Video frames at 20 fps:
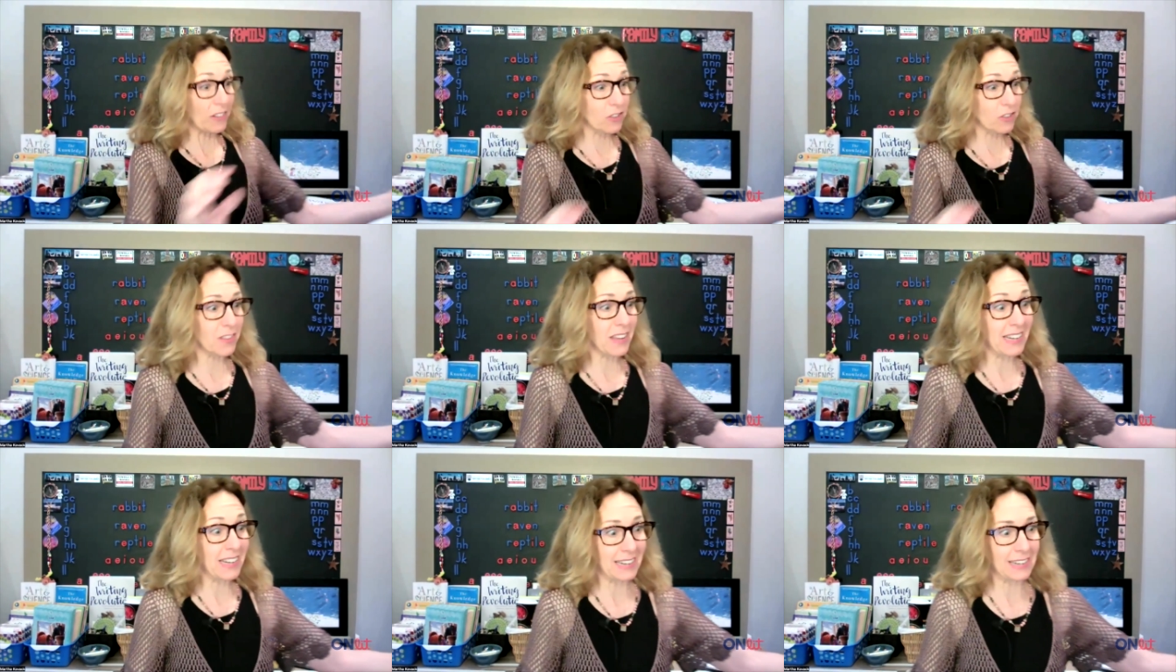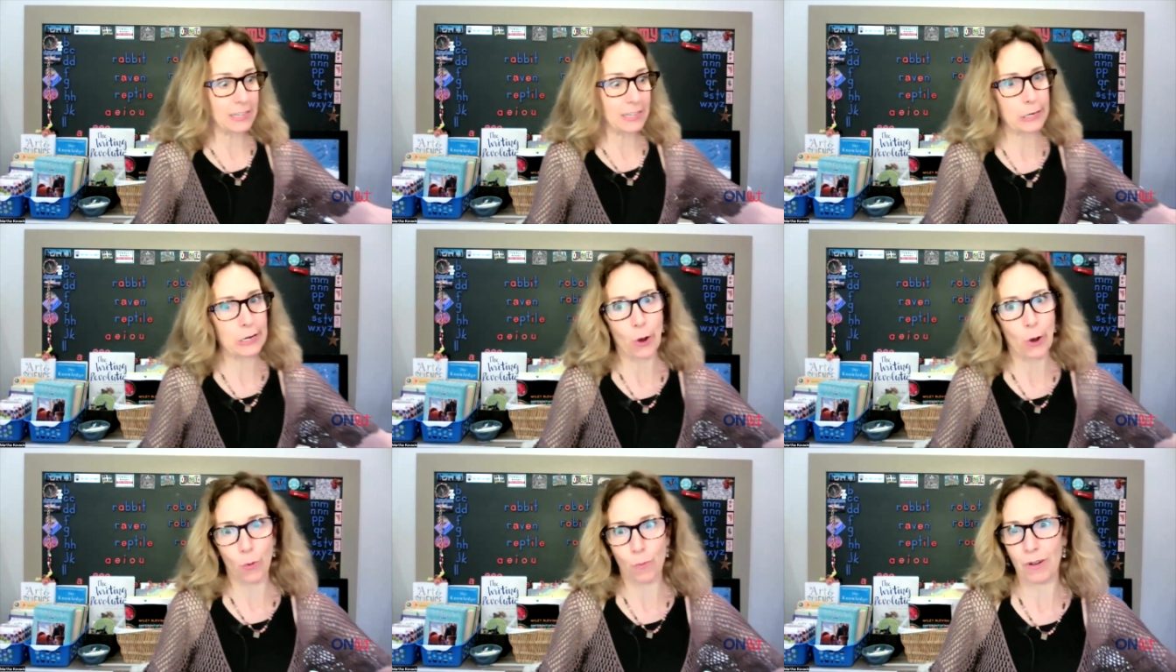do they need to
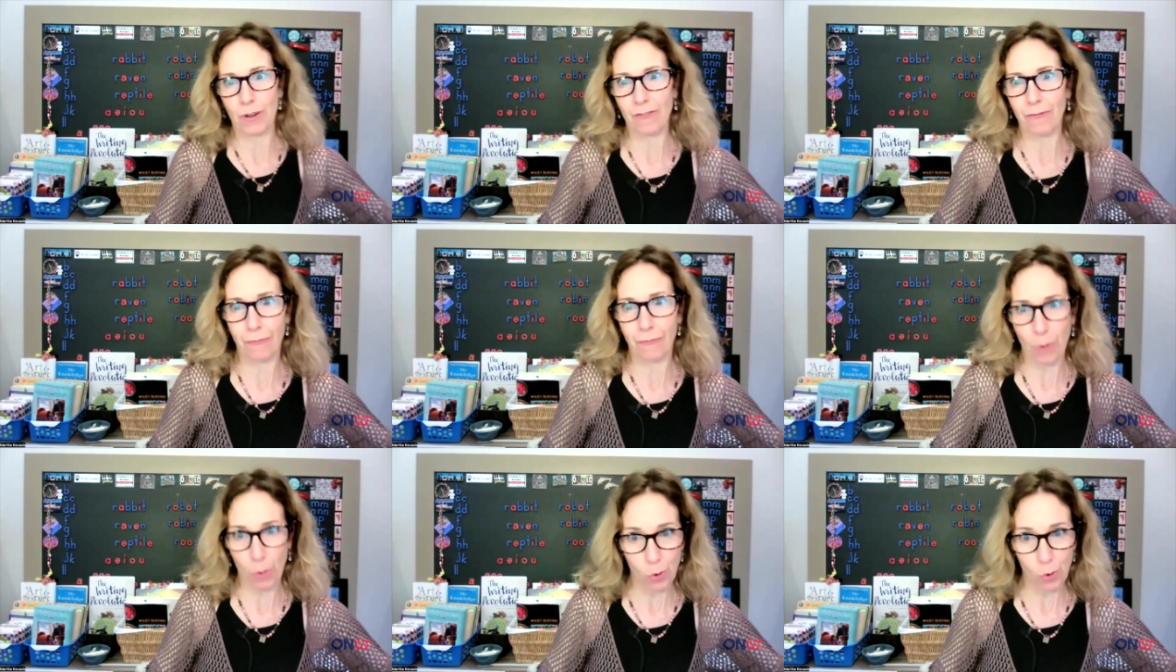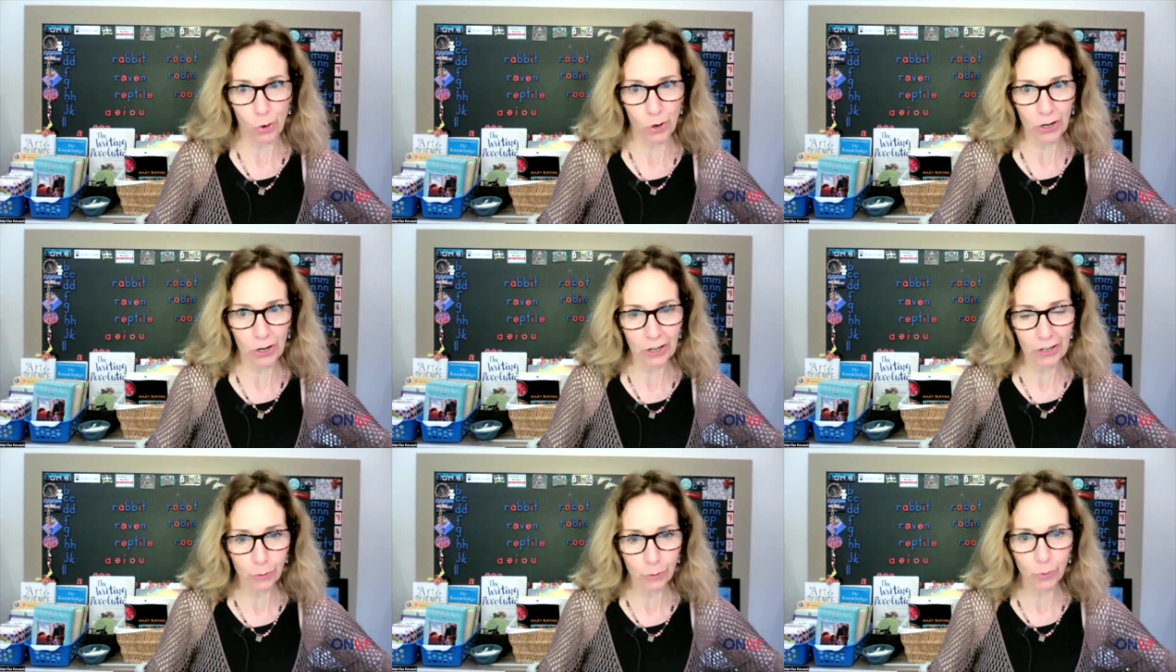know
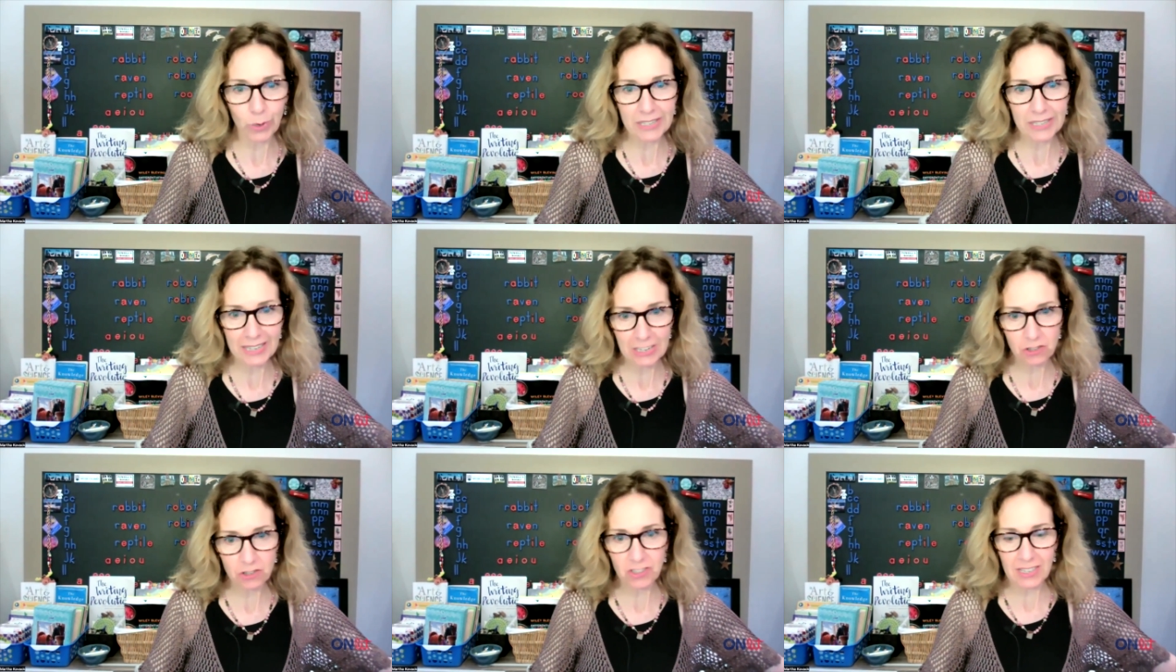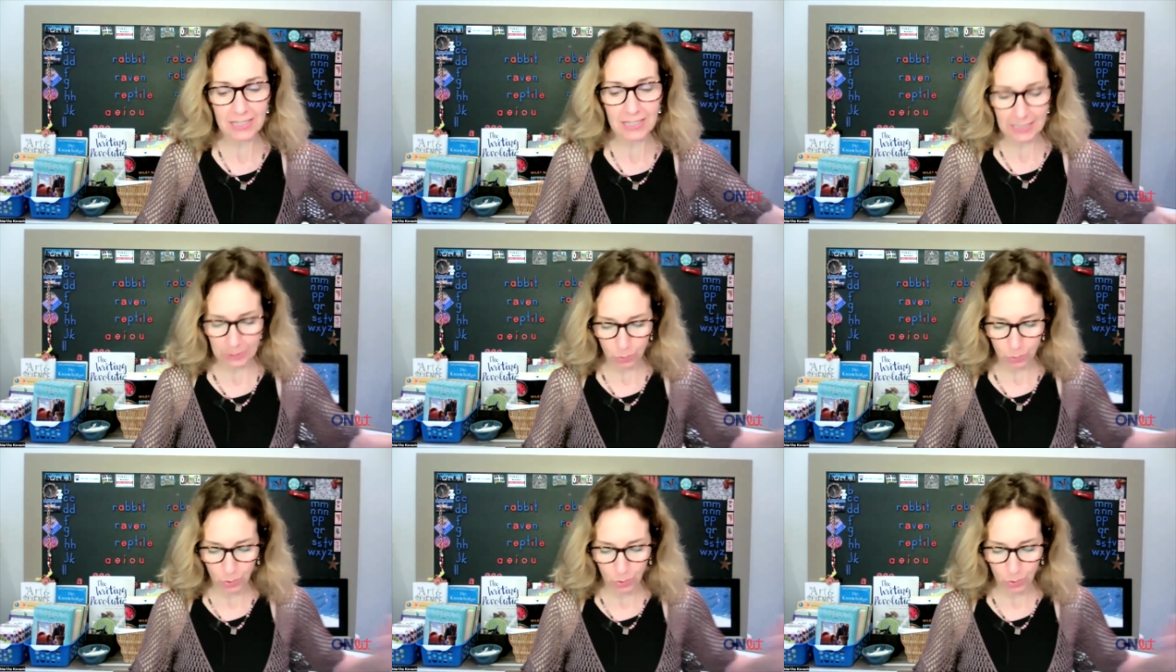before we teach this?